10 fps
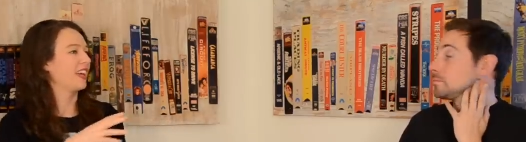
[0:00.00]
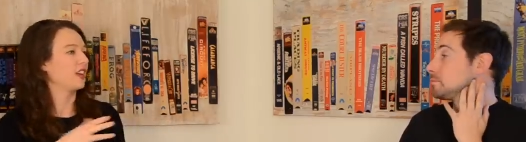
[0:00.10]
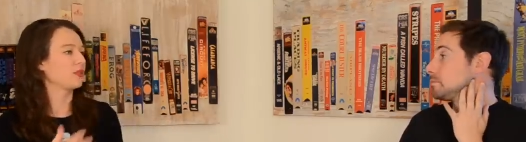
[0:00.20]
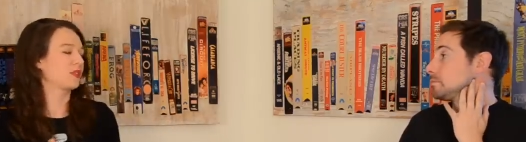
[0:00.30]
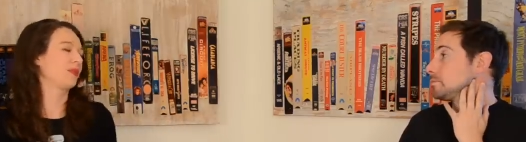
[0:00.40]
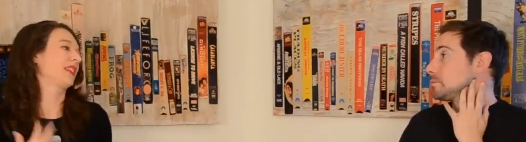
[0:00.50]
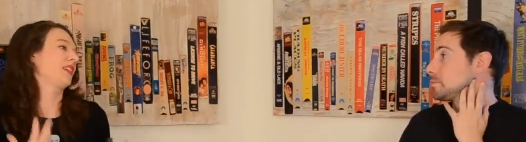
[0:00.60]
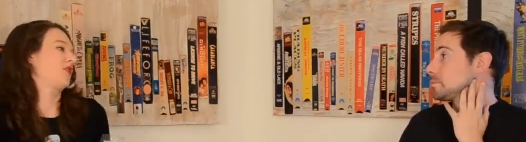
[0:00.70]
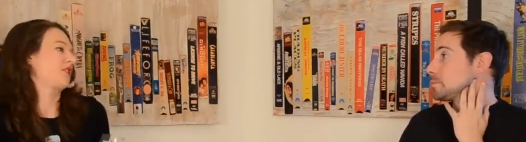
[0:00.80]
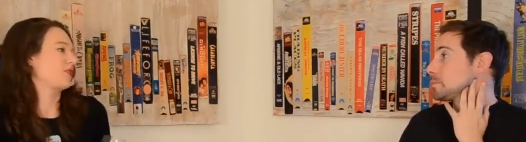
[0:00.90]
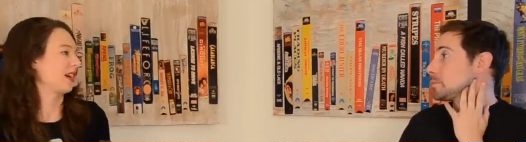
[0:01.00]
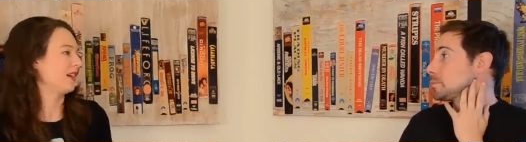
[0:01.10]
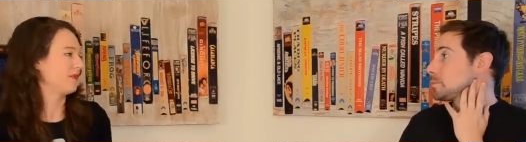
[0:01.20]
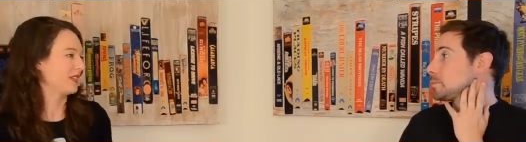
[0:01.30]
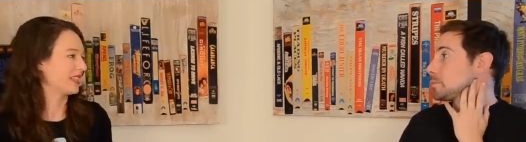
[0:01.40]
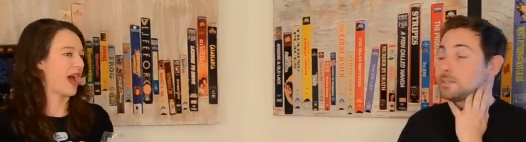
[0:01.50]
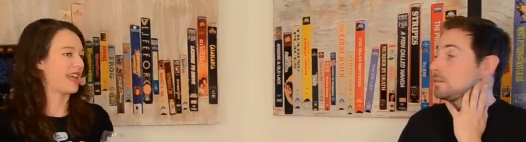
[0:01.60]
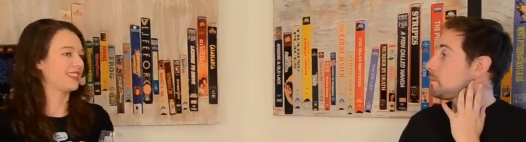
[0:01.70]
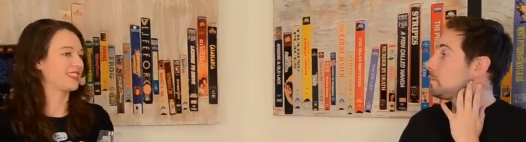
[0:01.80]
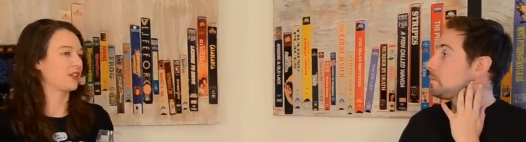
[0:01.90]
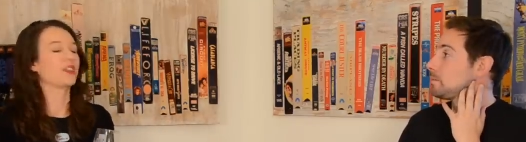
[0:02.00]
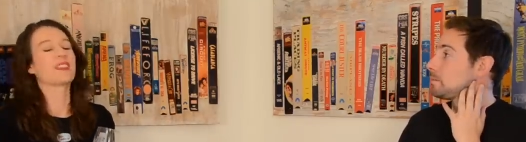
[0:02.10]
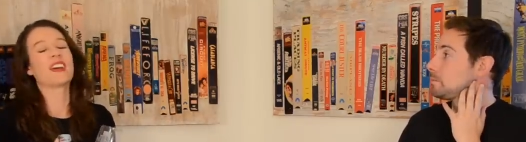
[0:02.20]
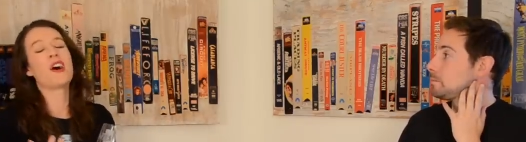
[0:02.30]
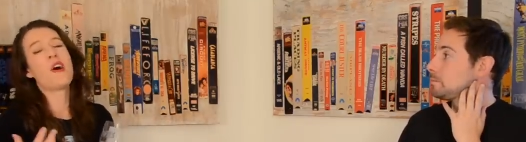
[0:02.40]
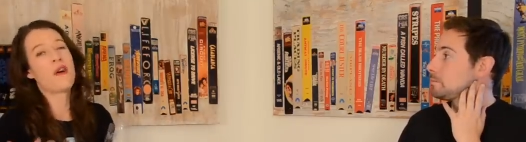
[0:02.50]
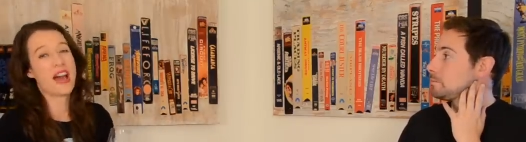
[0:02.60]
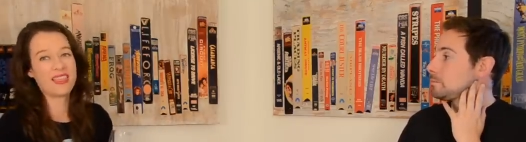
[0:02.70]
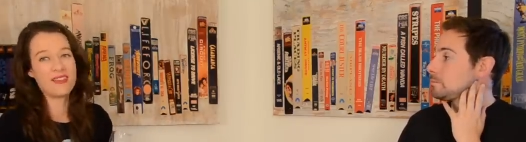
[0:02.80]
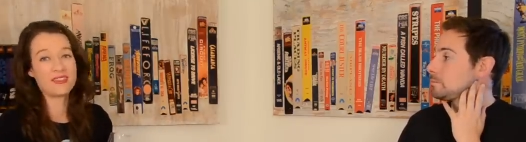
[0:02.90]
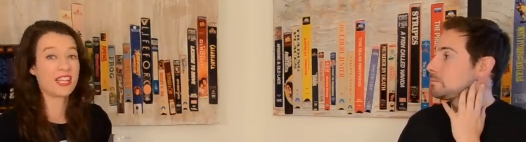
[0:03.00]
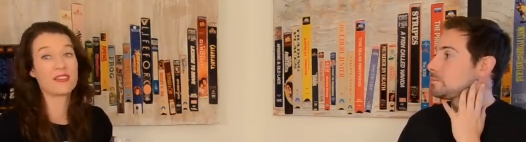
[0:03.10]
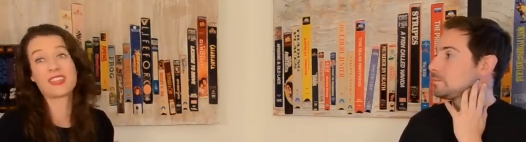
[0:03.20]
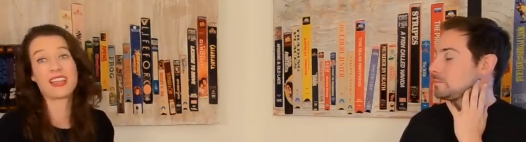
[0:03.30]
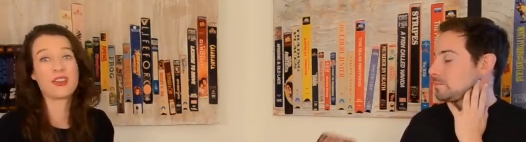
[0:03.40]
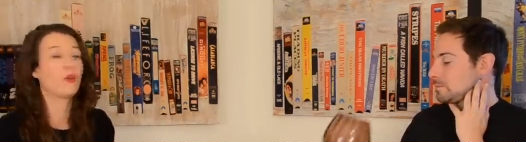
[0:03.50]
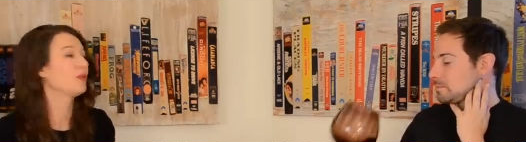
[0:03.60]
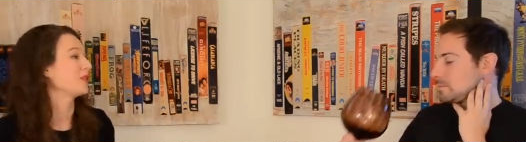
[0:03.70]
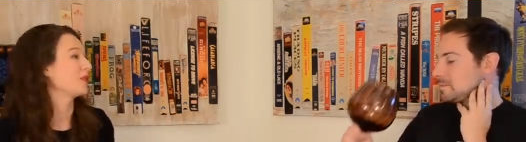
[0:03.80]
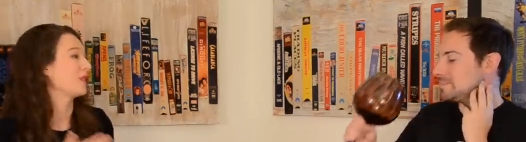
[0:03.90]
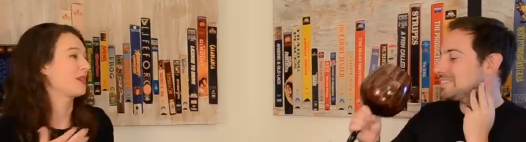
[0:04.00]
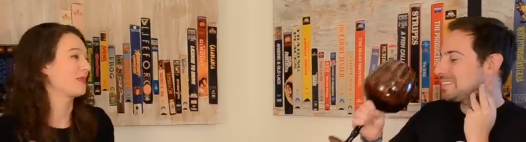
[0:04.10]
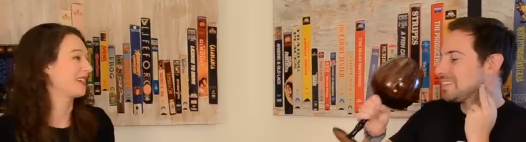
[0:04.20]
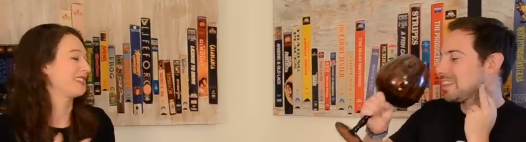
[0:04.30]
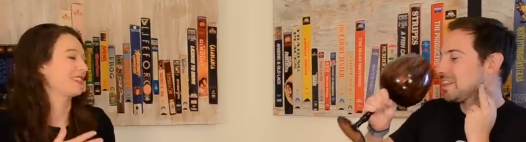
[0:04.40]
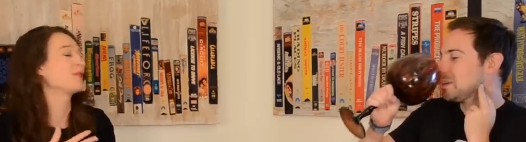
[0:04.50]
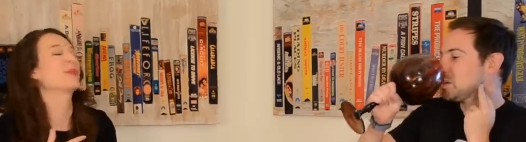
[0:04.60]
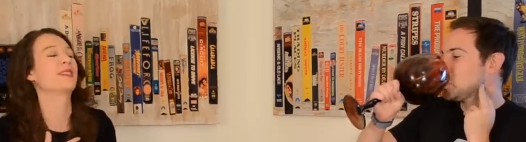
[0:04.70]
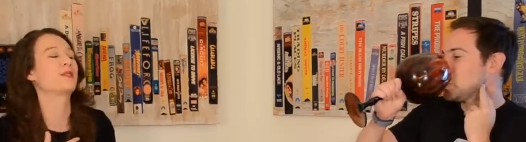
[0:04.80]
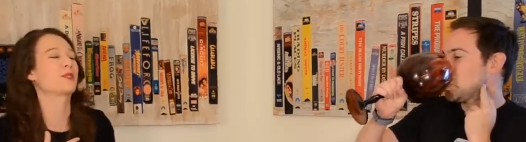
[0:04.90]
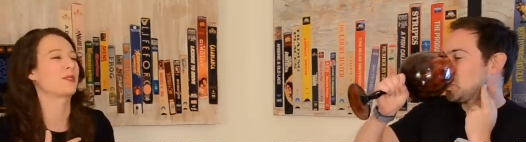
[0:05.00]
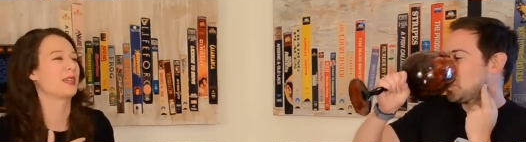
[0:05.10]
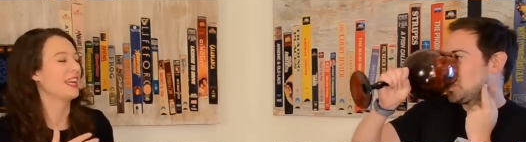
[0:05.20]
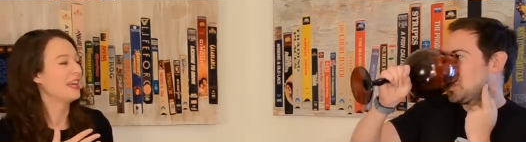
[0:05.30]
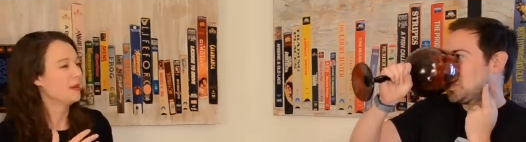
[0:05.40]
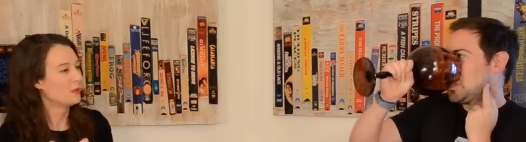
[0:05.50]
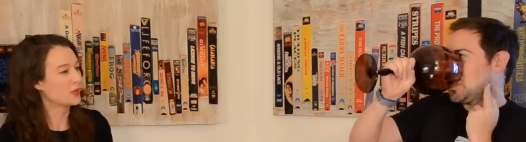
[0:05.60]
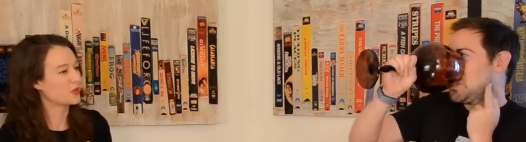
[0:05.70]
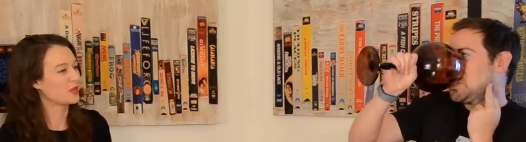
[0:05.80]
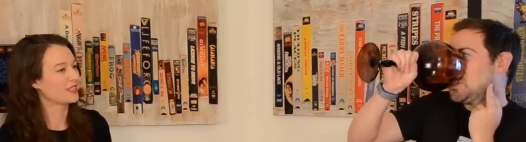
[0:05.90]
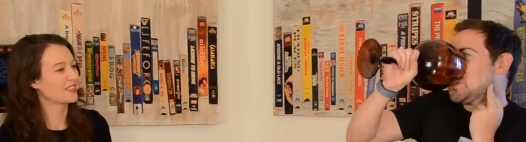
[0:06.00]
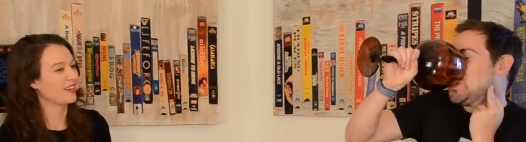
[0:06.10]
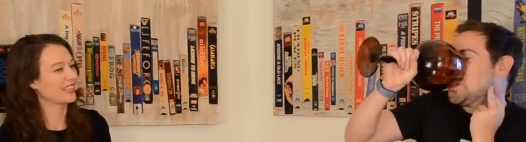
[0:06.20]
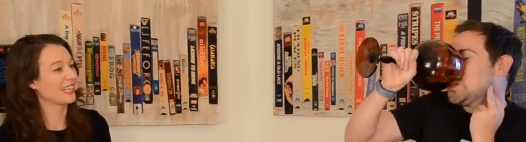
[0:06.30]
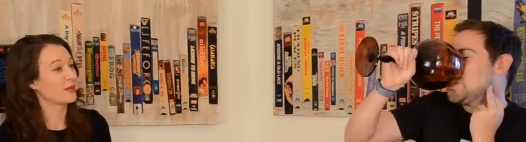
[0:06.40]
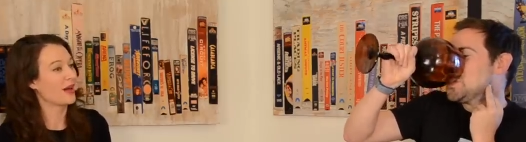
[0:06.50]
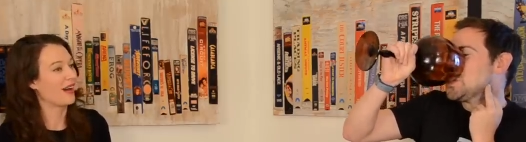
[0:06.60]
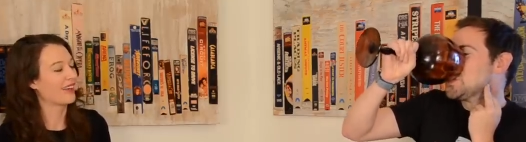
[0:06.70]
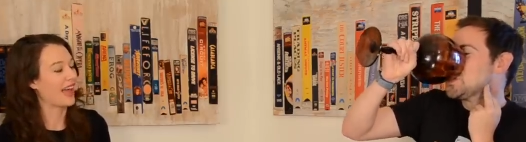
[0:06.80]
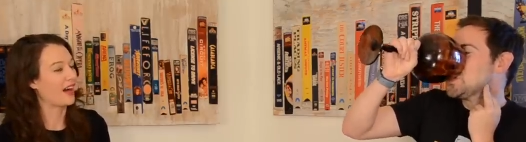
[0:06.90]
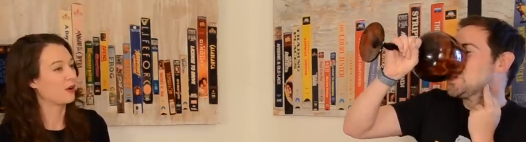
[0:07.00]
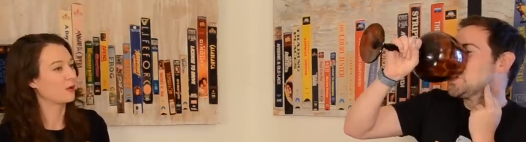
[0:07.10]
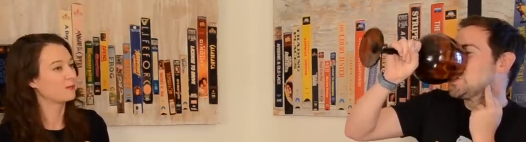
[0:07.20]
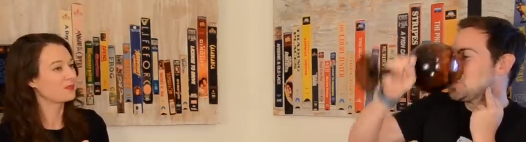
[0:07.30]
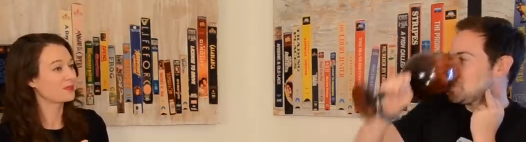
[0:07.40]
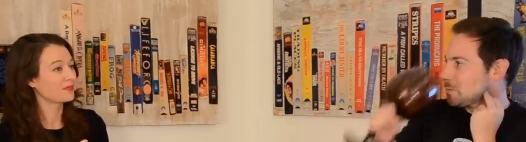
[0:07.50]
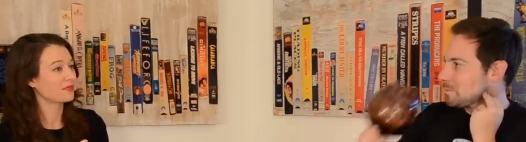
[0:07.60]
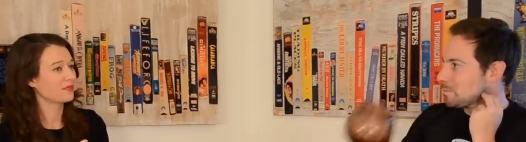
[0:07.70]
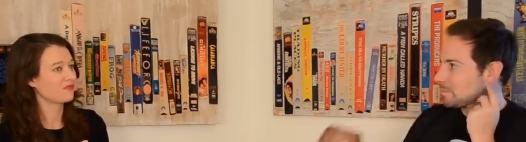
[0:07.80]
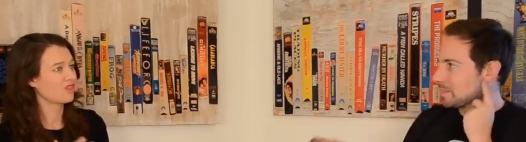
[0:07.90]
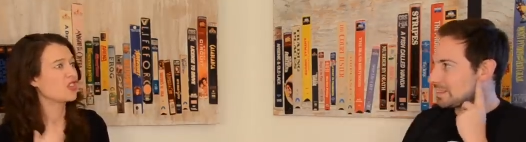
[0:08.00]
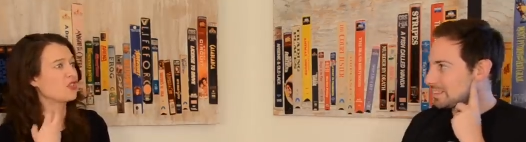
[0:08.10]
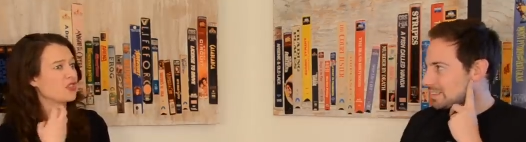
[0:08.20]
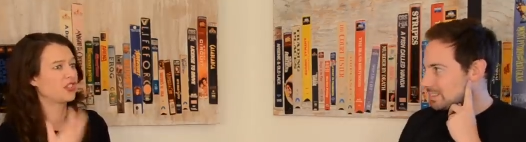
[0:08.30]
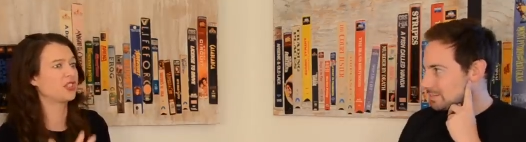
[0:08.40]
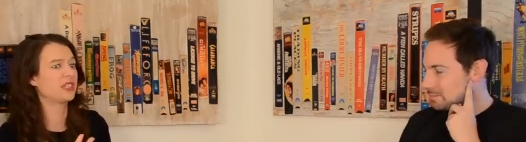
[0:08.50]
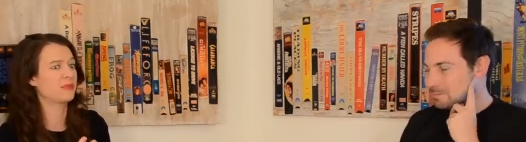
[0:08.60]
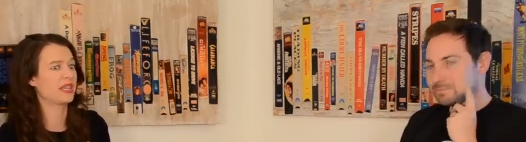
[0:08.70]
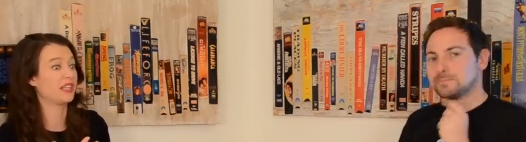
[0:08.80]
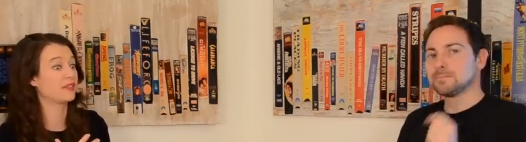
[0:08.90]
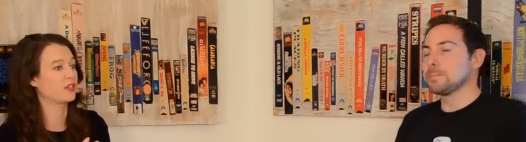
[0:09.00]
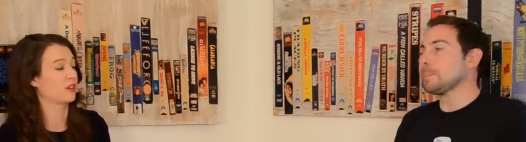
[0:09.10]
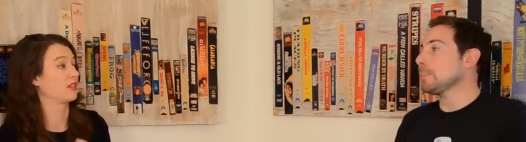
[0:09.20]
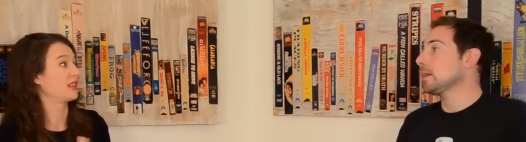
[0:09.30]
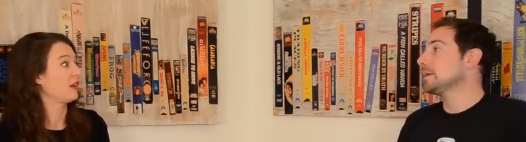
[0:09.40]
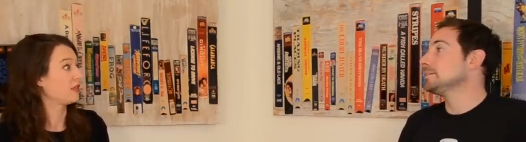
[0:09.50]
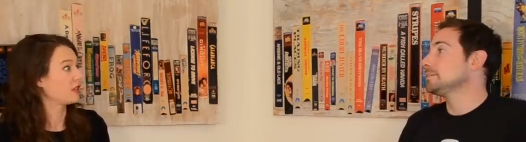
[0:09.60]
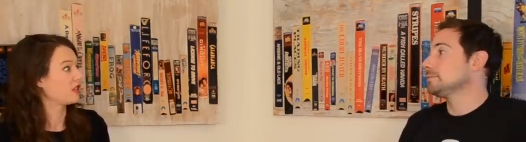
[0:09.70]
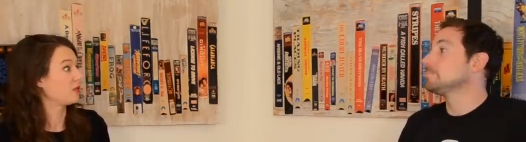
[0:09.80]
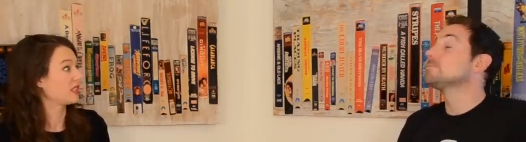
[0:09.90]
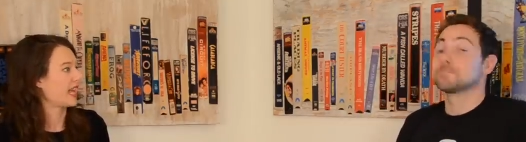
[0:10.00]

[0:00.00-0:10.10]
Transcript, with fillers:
Speaker 1: and ultimately she's triumphant. And so you're like, oh, I loved hearing that whole story because it took me on a journey. But she's talking about how you know, she couldn't admit even to herself that she was